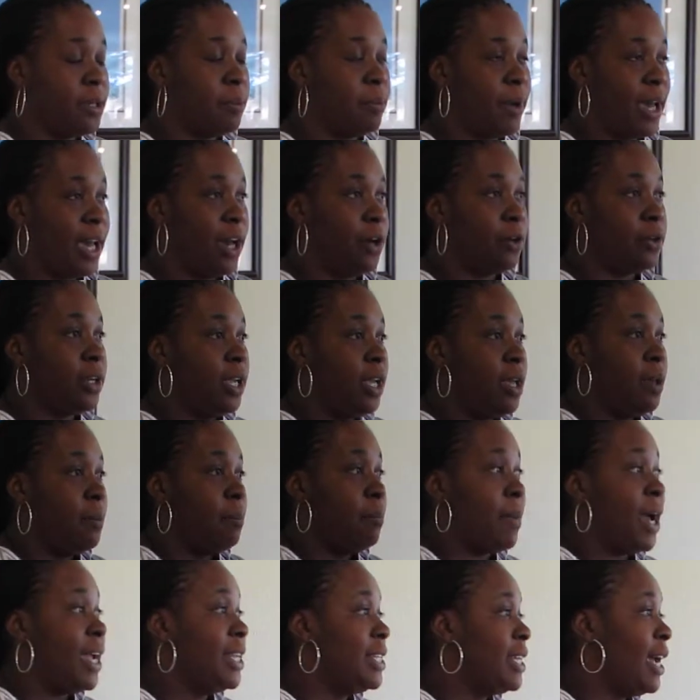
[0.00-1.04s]
about.
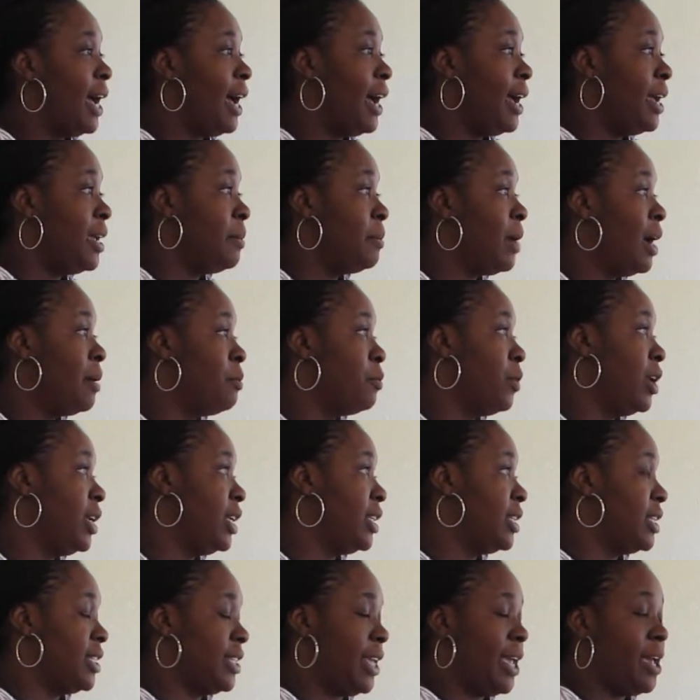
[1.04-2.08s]
My time. I'm running this